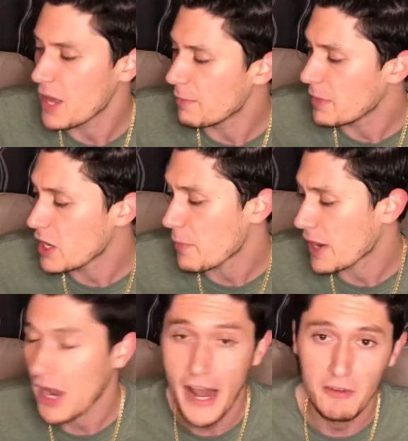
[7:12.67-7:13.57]
You might
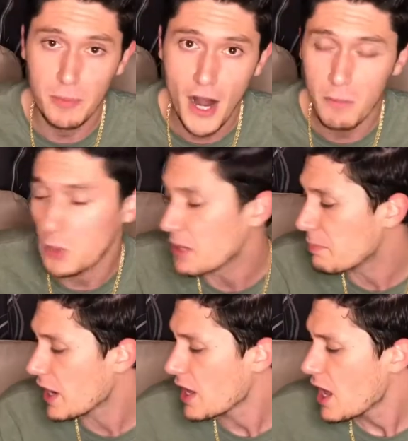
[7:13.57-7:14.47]
not have a problem with it,
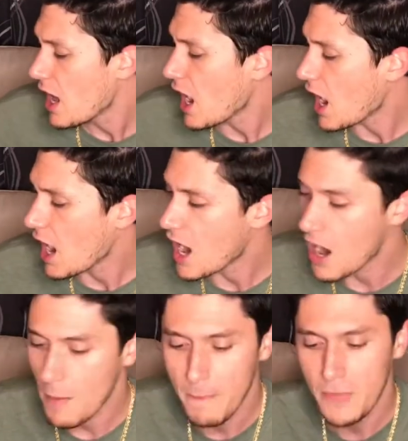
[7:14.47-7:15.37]
but
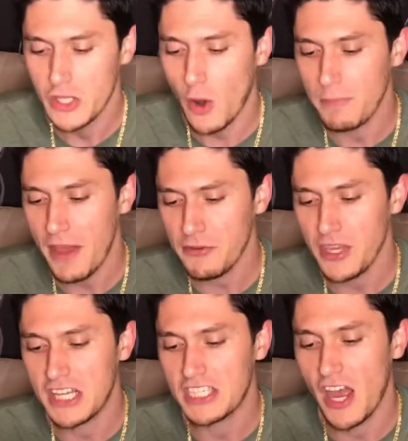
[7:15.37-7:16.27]
so I'm definitely
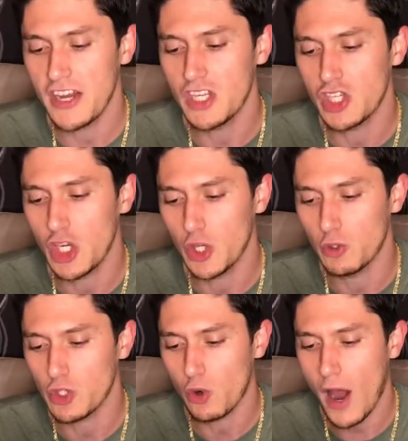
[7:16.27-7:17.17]
excited to
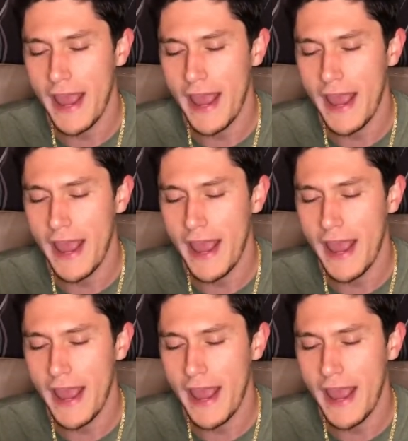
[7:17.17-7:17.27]
try